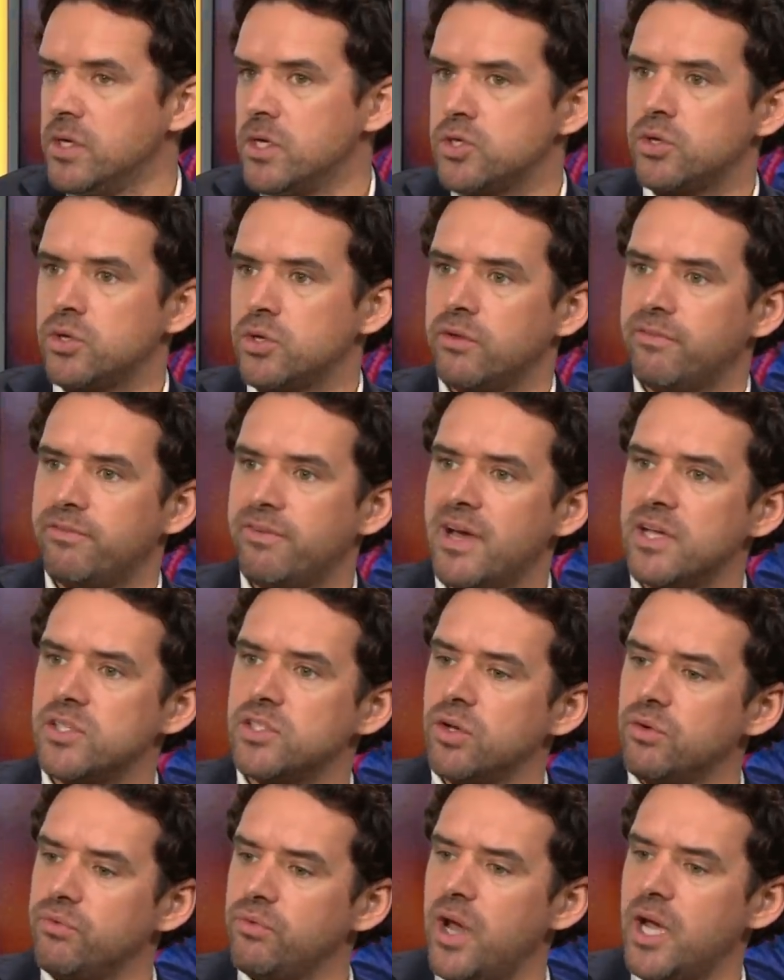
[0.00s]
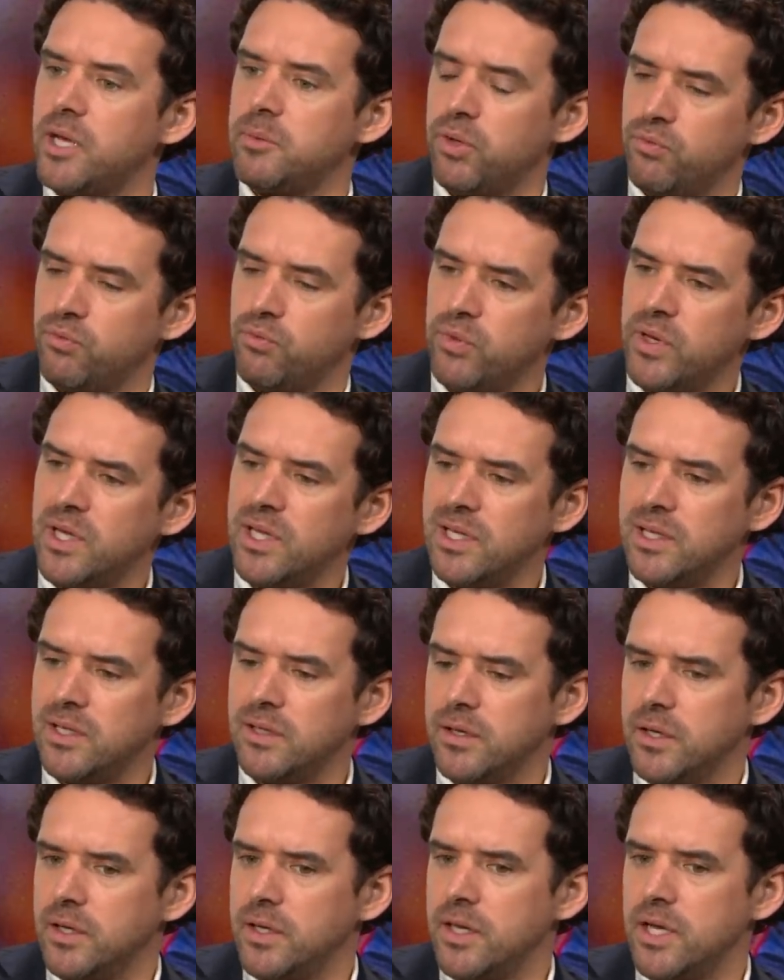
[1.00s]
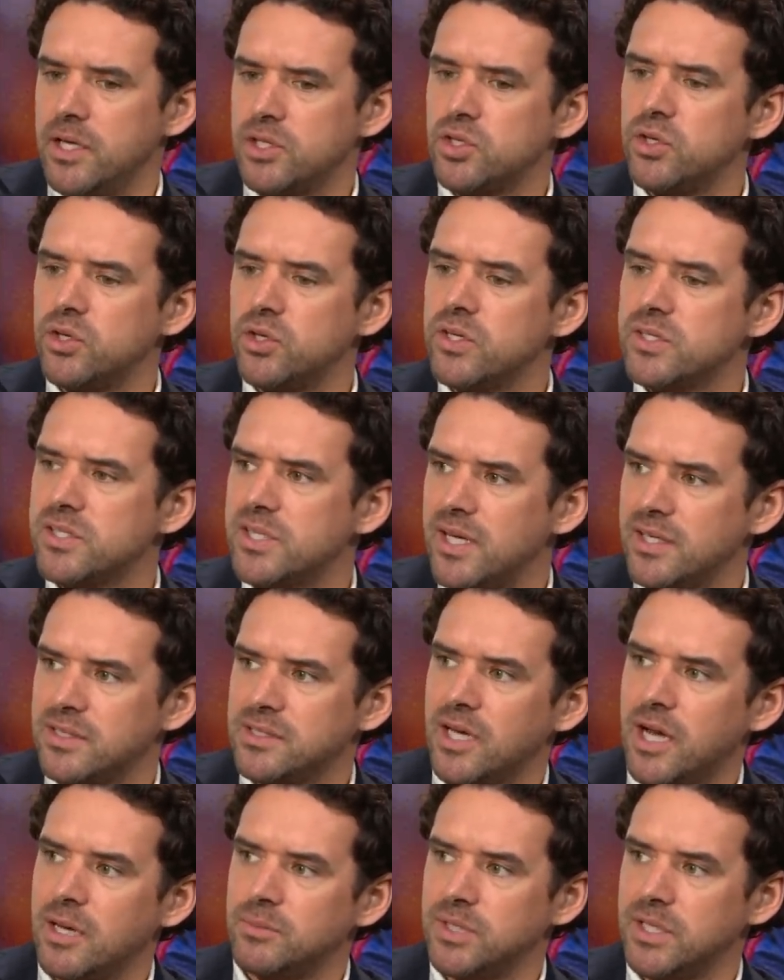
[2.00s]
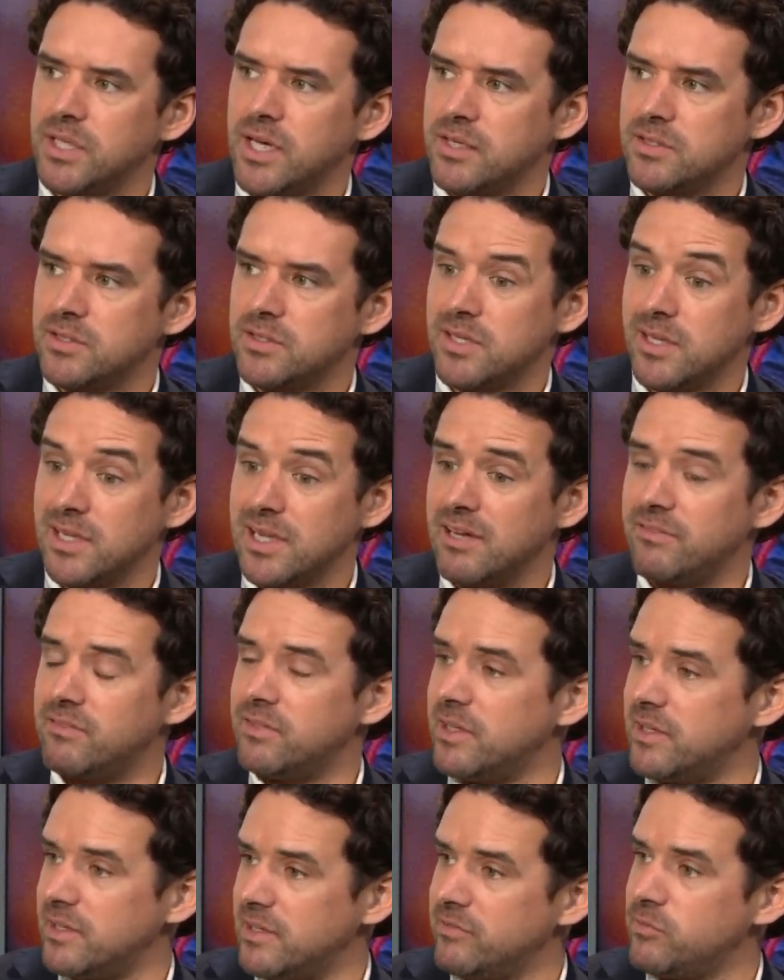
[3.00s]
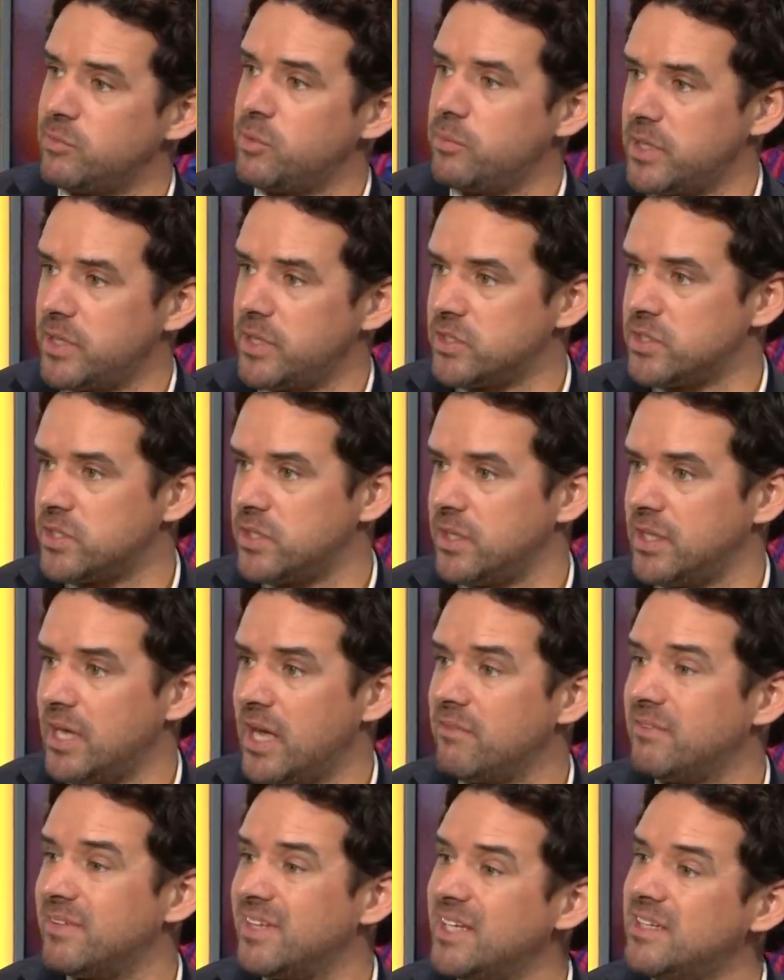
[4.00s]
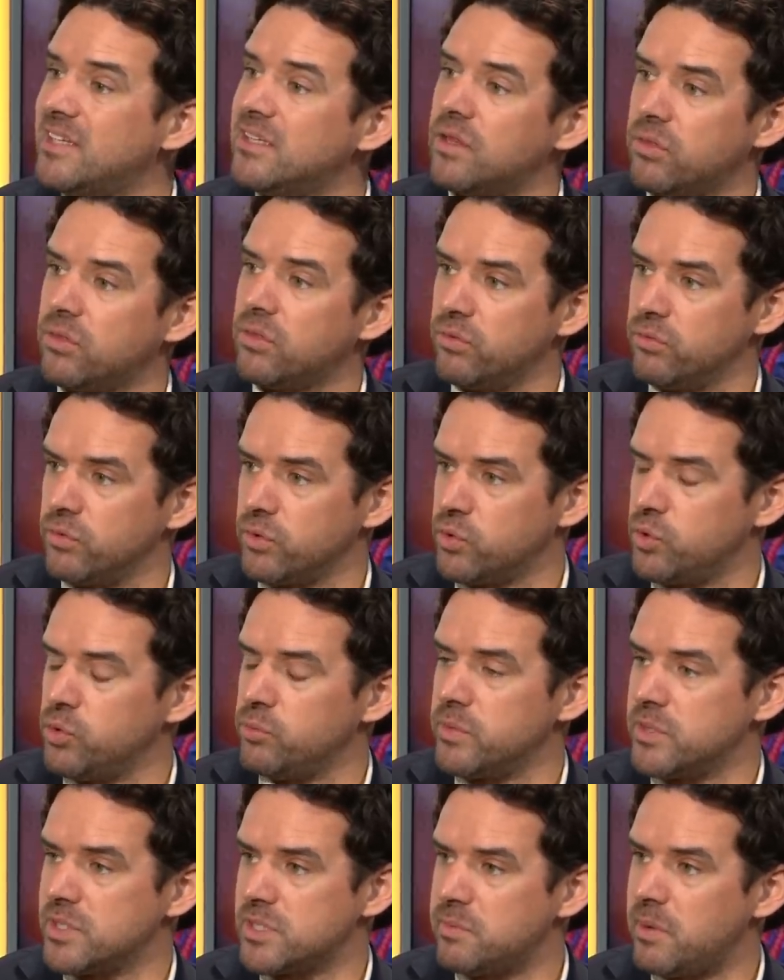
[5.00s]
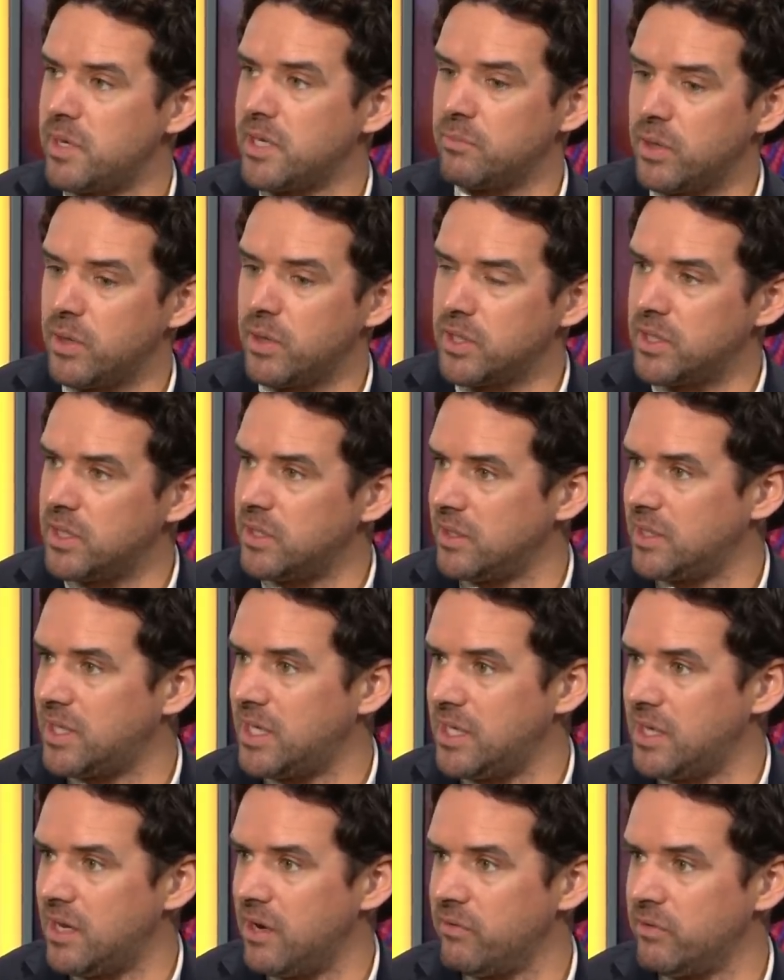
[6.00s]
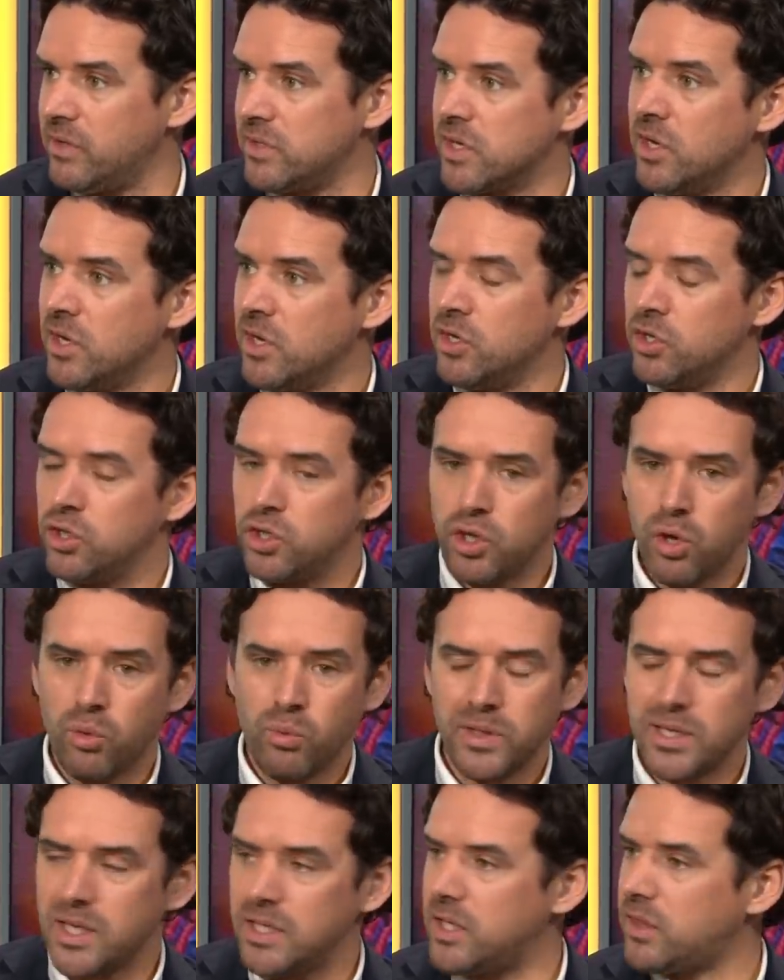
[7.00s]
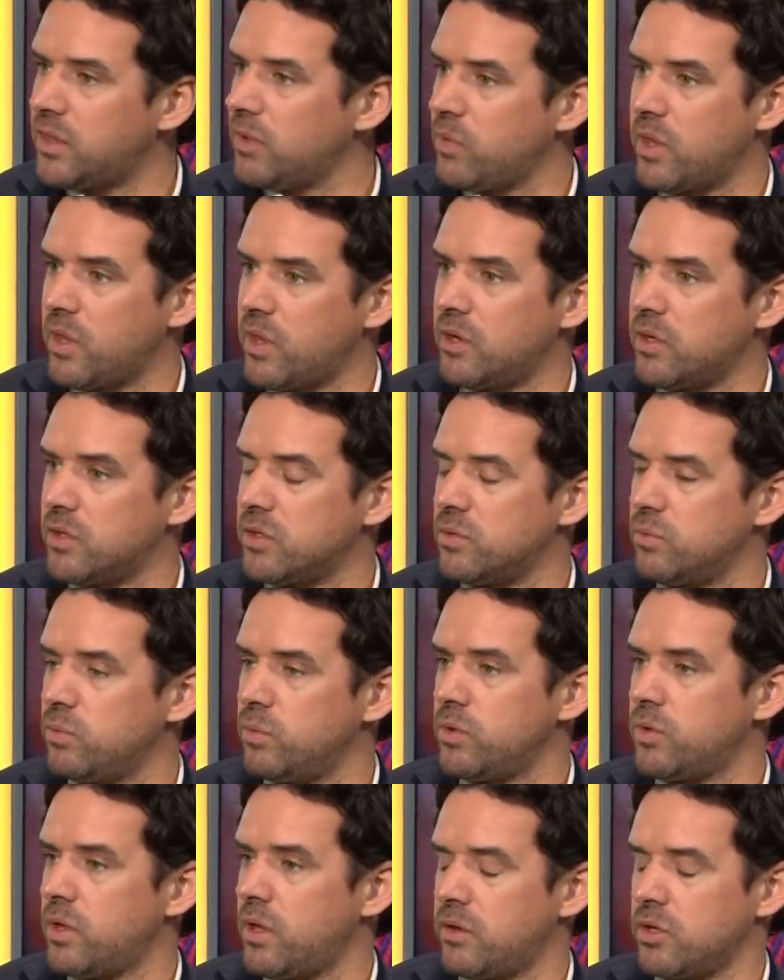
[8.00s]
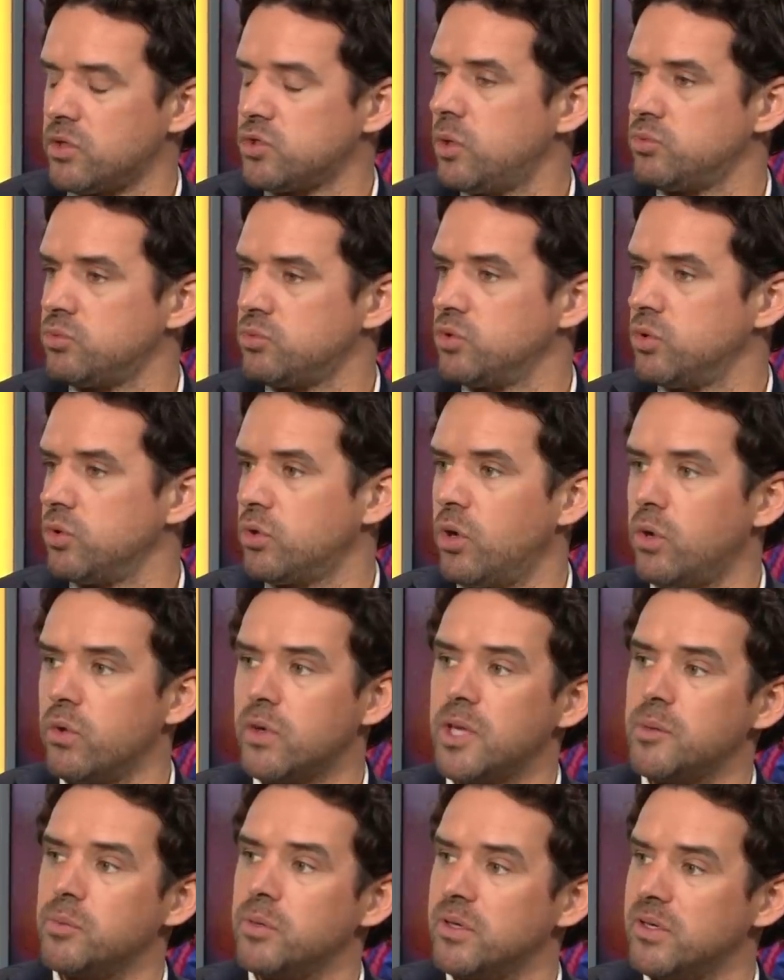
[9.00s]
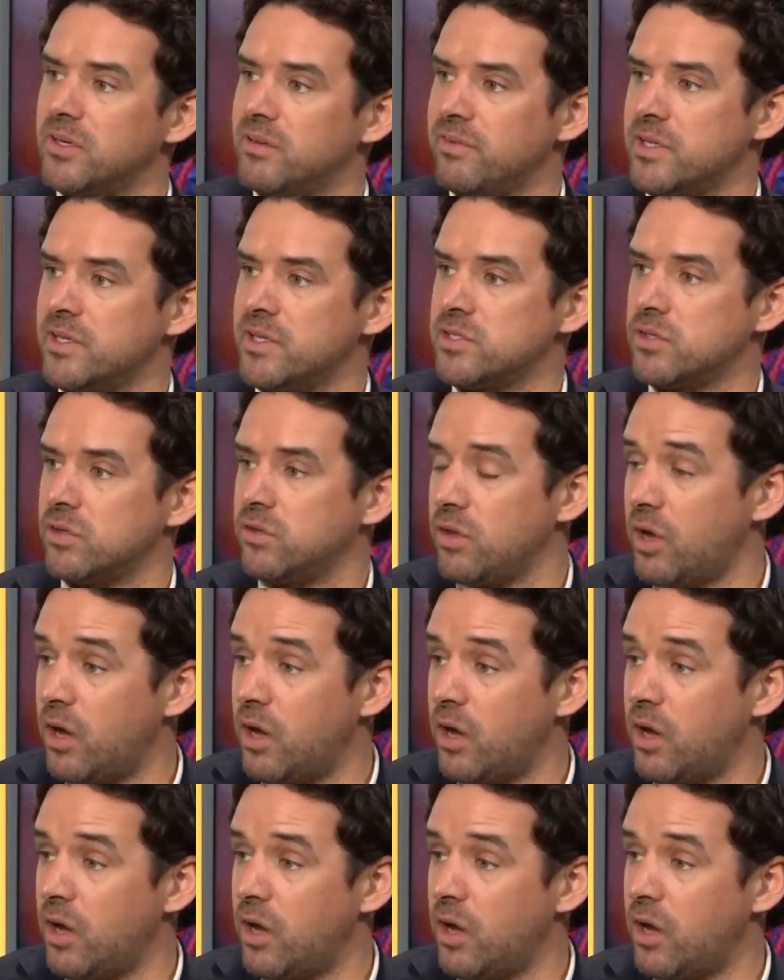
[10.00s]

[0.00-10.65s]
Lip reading: So the fans are right, but really, it's going to take time to get it to the level that Liverpool and Manchester City have, and they did that through recruitment, spending money in key areas. You don't win anything without a top-draw goalkeeper and a defence.